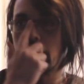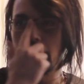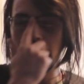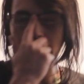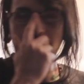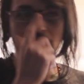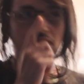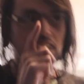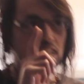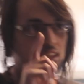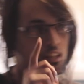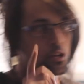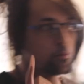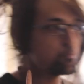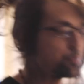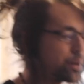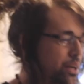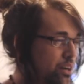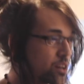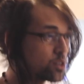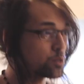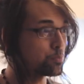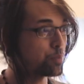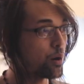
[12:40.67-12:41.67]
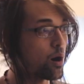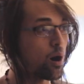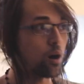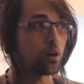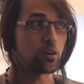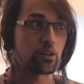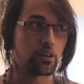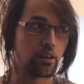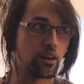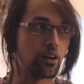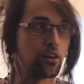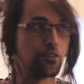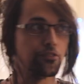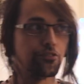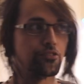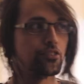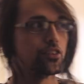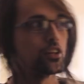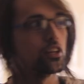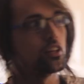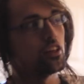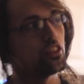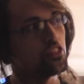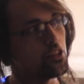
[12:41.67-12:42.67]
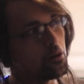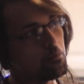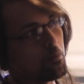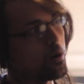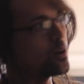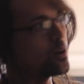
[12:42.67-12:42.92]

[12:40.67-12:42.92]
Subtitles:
that's like the bigger part of the